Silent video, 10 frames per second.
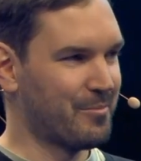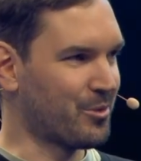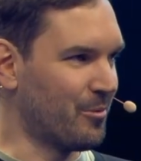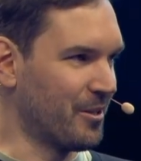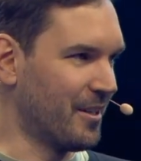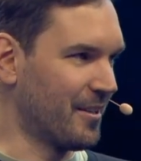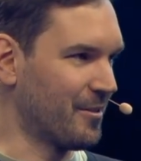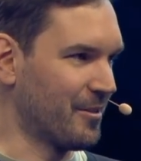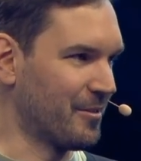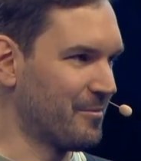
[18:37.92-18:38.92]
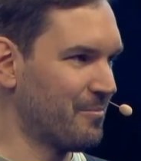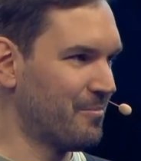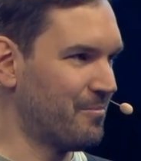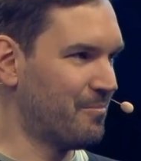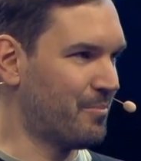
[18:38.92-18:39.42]
probably not the
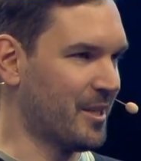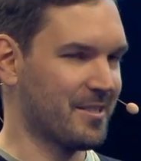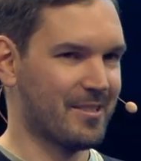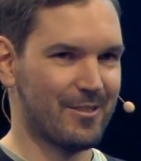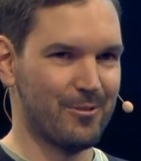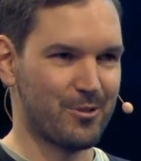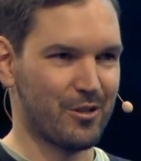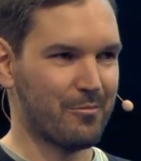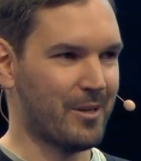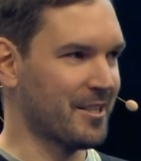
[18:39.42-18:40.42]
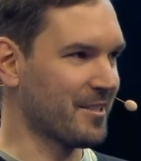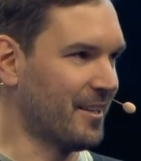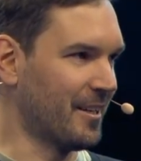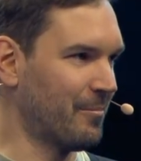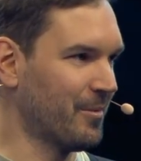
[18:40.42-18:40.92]
best use of my
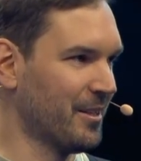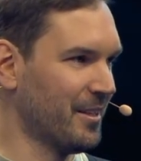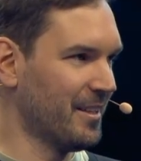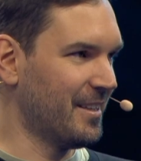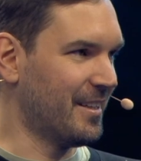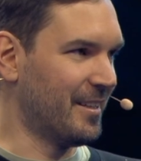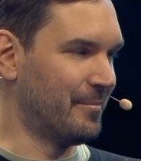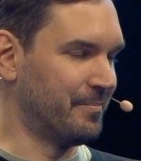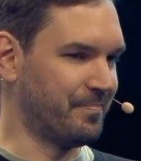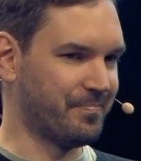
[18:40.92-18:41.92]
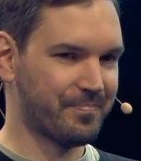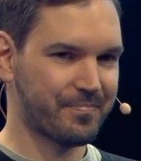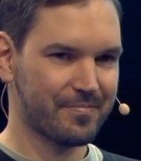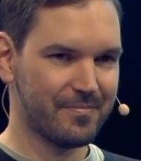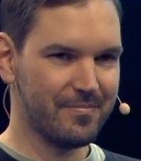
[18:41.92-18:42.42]
time. Um,
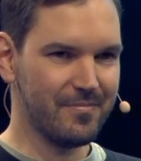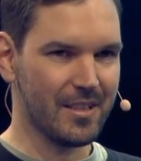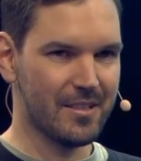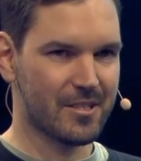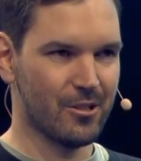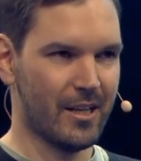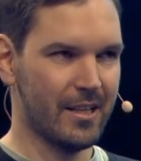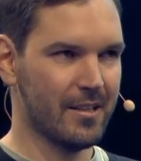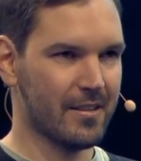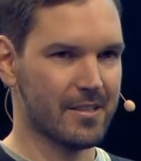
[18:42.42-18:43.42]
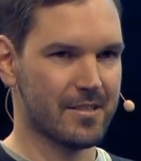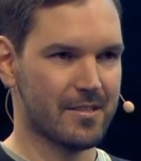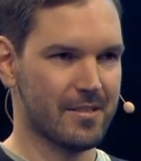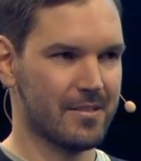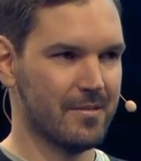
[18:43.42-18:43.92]
so I did this.
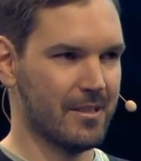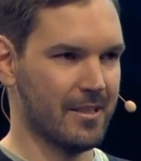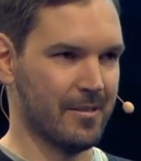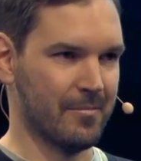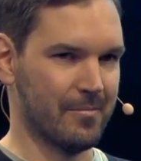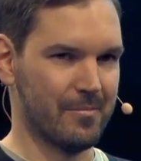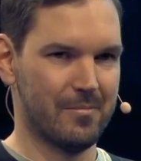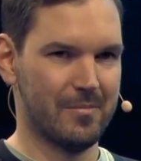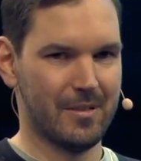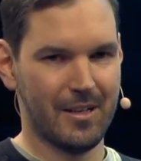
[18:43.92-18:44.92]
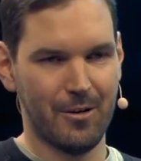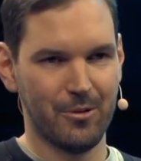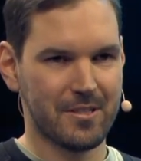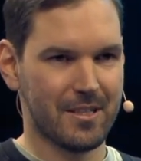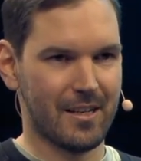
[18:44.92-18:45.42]
Um, I
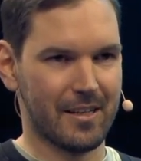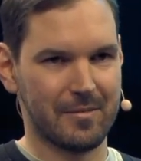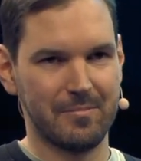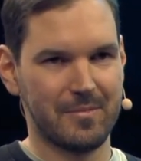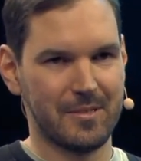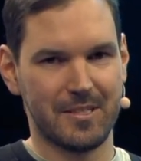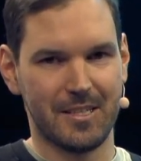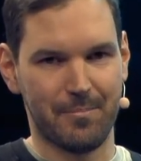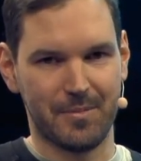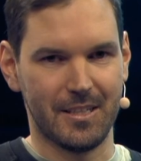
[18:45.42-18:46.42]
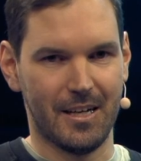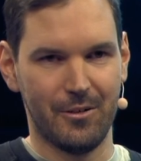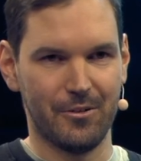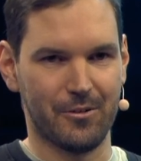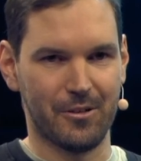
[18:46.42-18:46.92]
wouldn't say like stepped
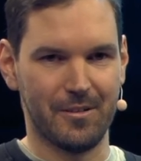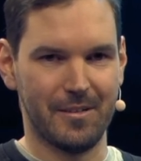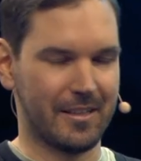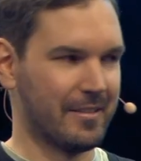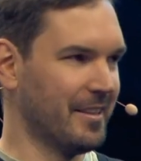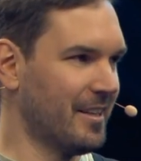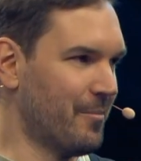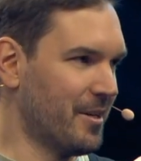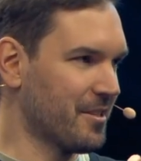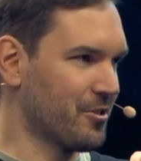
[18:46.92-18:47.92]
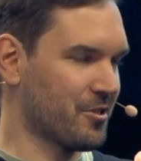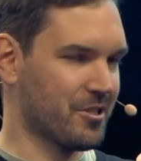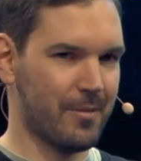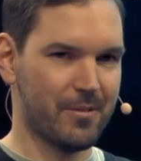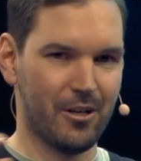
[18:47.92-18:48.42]
down or like I basically just
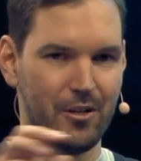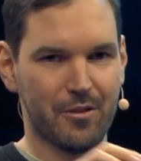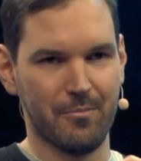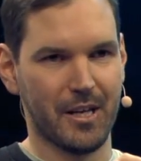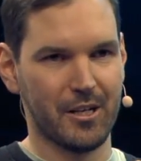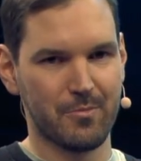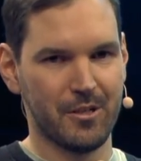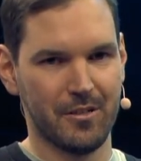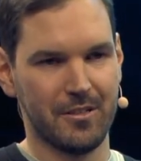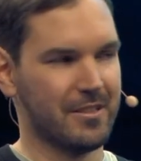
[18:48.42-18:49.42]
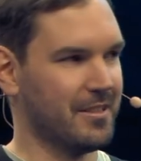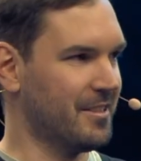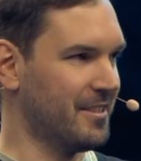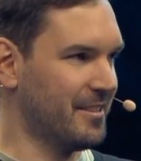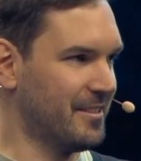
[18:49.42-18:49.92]
stepped out of the management
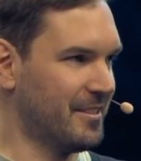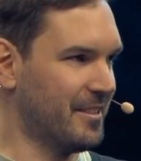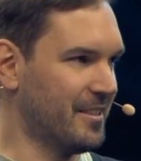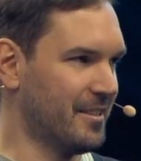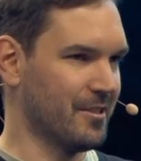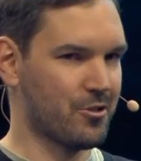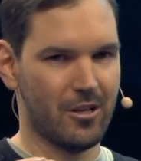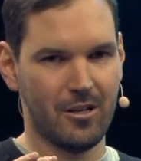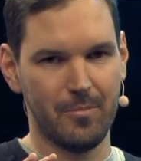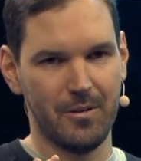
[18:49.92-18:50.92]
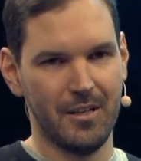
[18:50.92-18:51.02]
uh, uh job